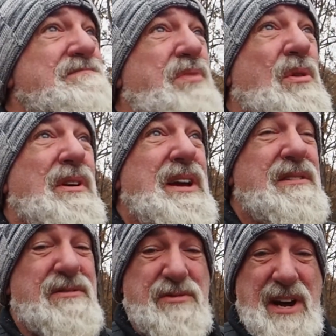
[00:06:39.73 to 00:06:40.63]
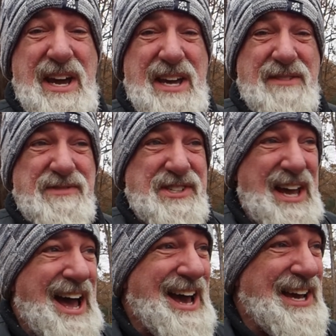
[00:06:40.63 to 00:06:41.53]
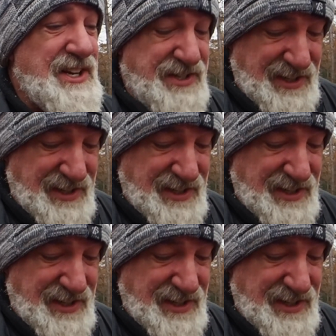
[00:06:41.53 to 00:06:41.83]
boring gray skies,